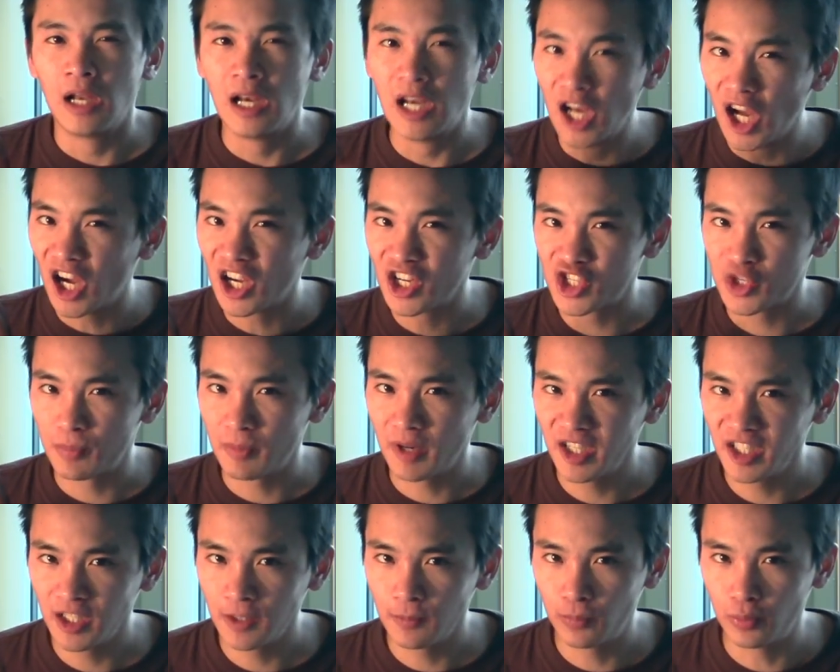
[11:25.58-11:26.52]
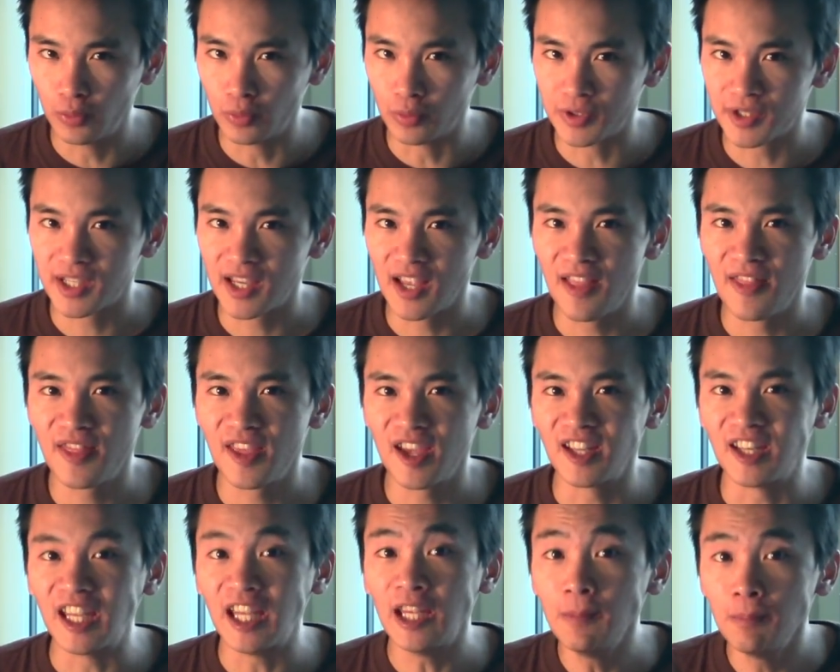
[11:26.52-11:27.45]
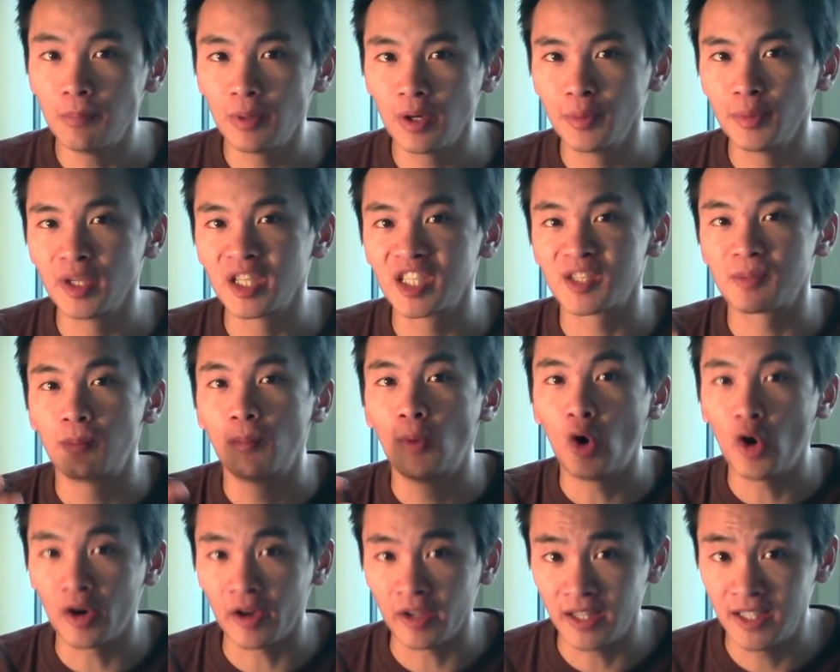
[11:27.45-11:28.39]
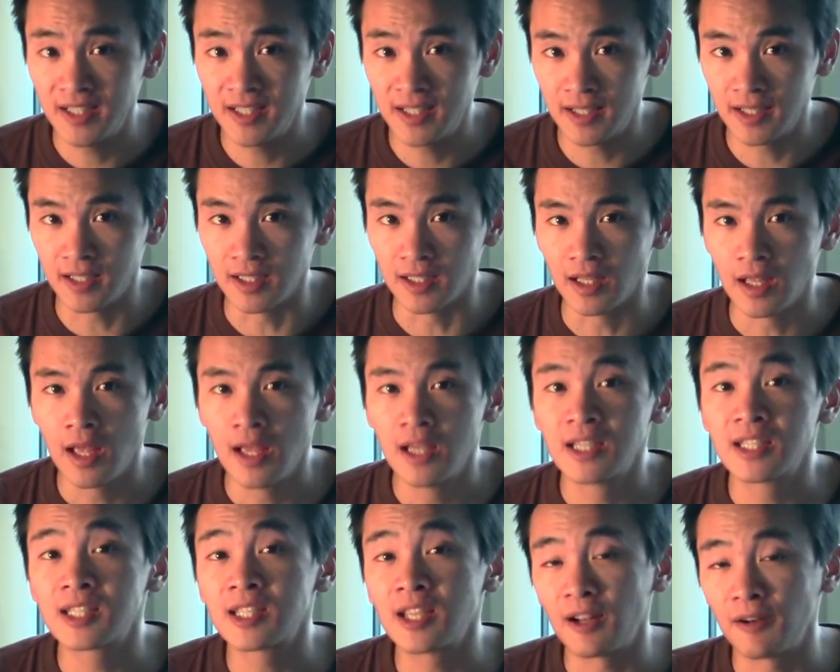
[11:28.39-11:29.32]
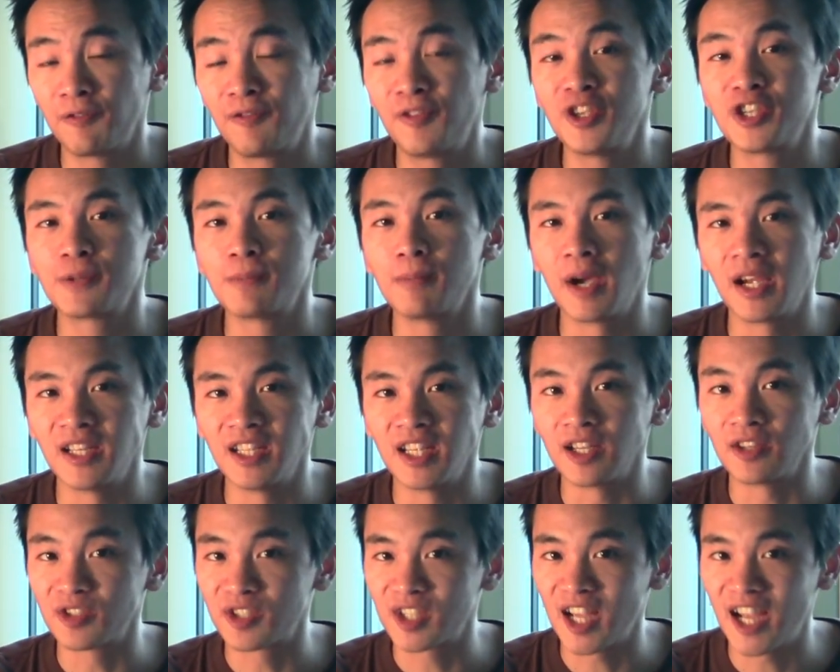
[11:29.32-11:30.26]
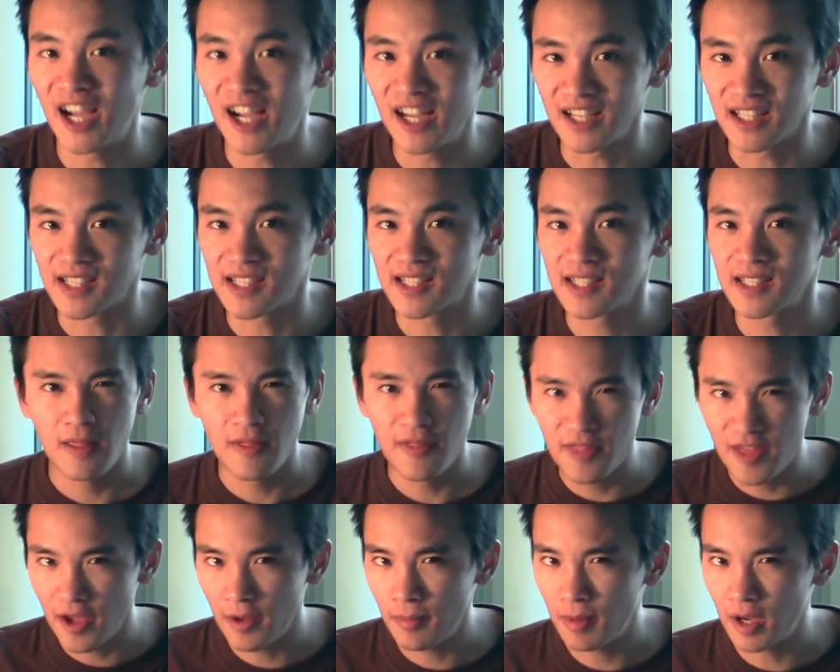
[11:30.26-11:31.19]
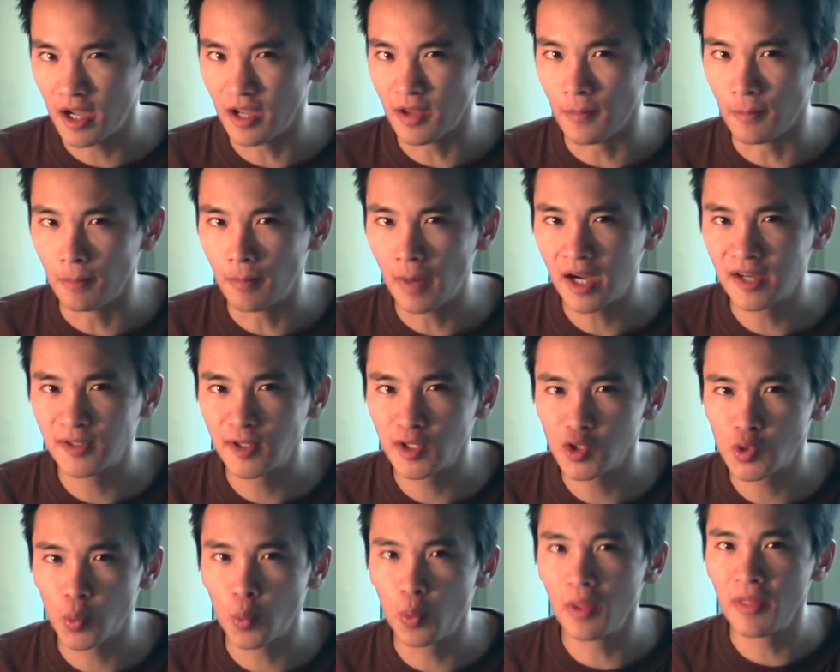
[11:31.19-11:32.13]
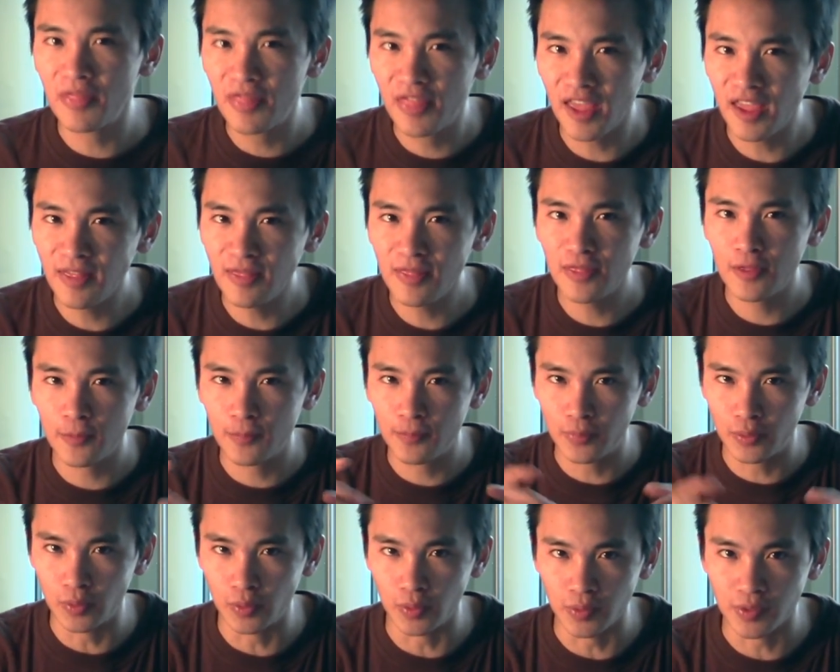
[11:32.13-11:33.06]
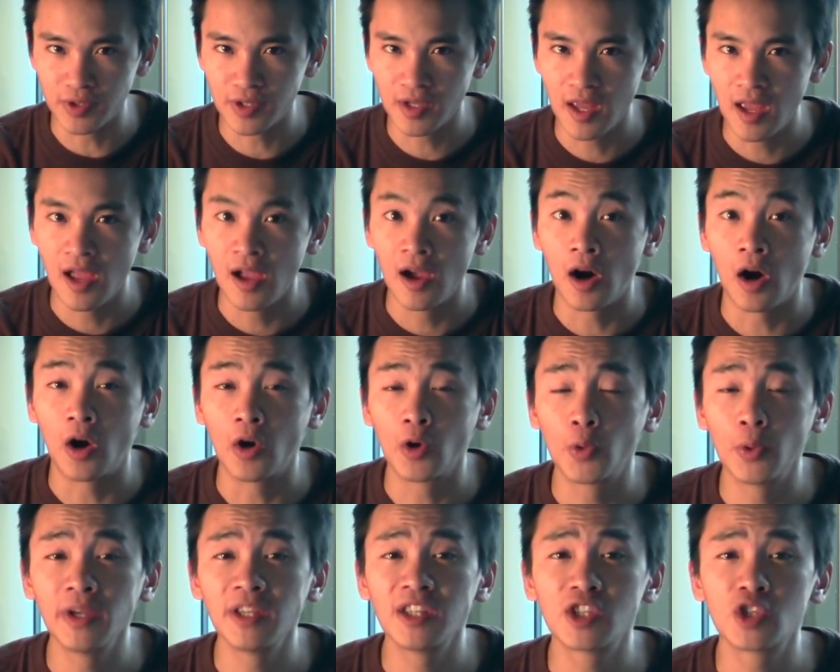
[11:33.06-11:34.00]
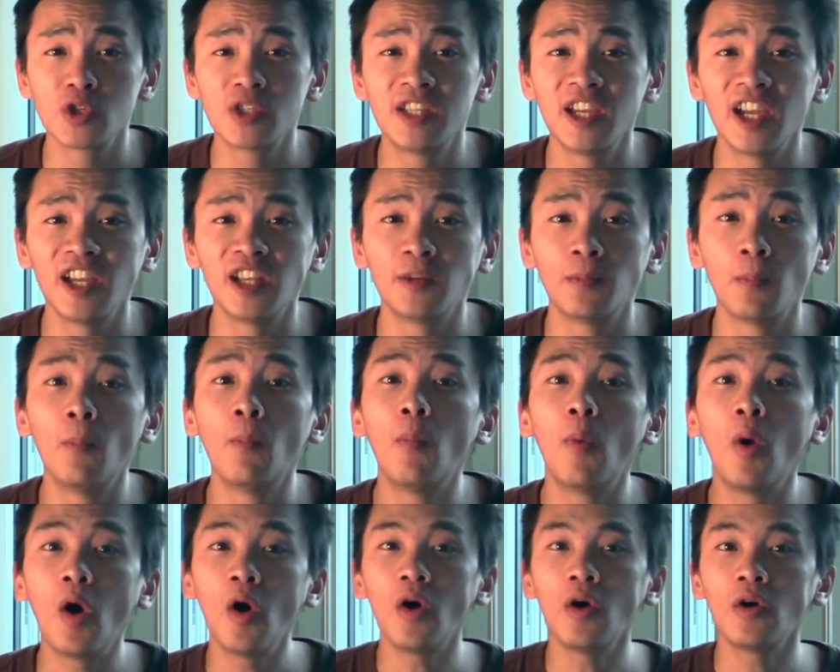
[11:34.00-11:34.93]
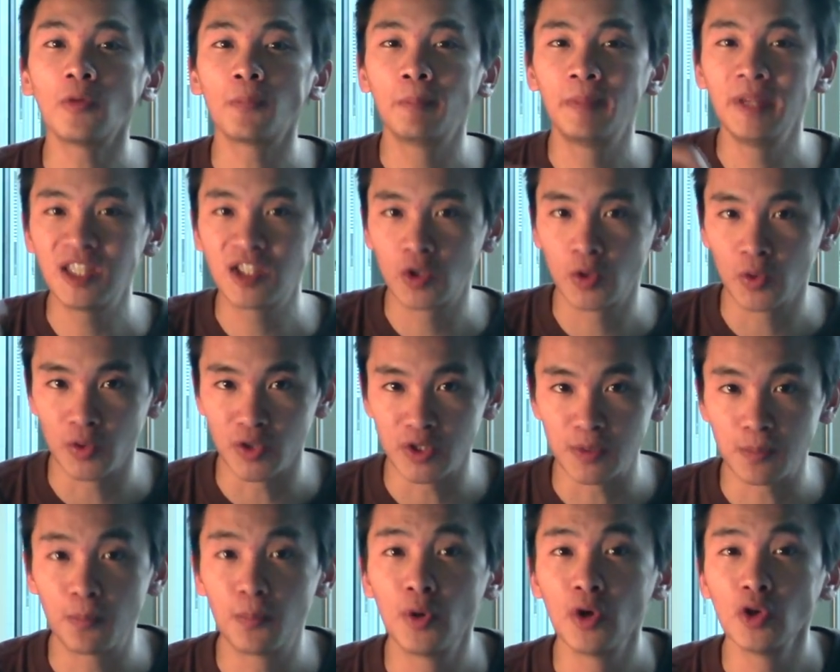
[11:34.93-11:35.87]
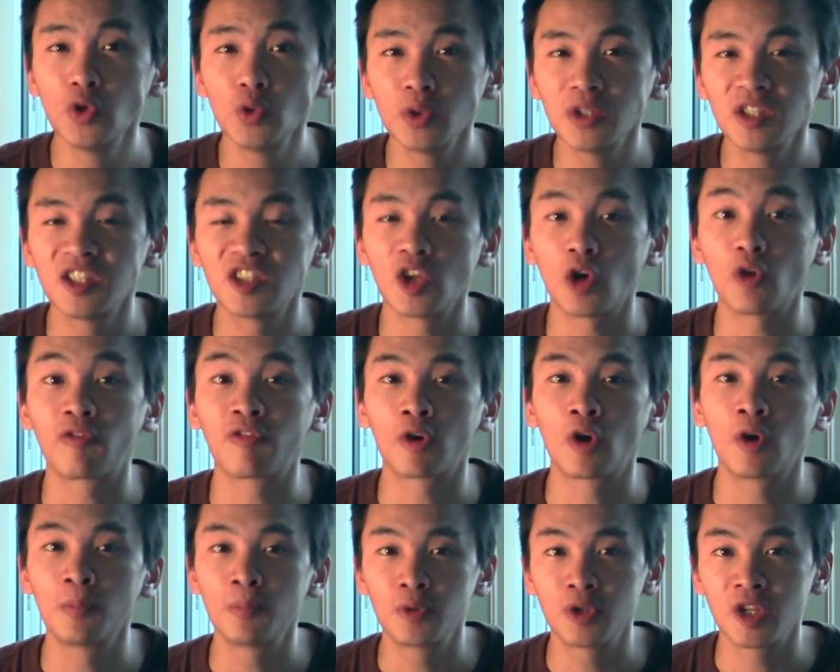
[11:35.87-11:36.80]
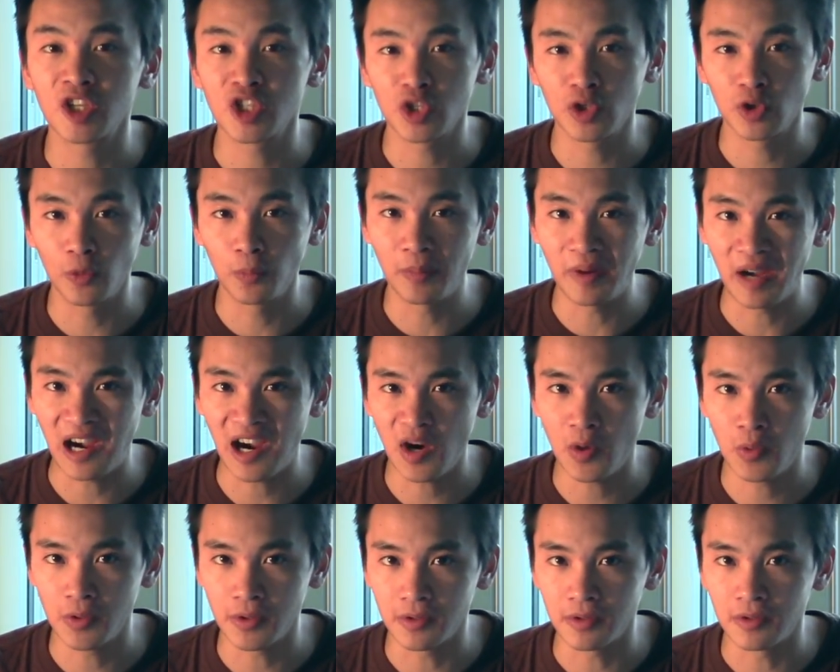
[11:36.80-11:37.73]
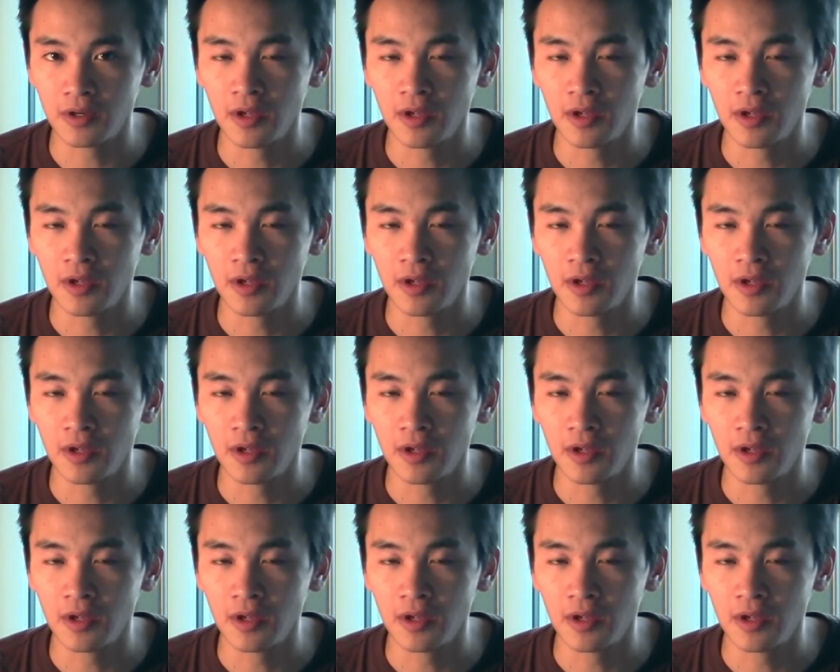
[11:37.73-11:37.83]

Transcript: Large mining pools can then implement more easily selfish mining attacks. Thereby, miners within the pools are going to gain more bitcoins per unit of computational power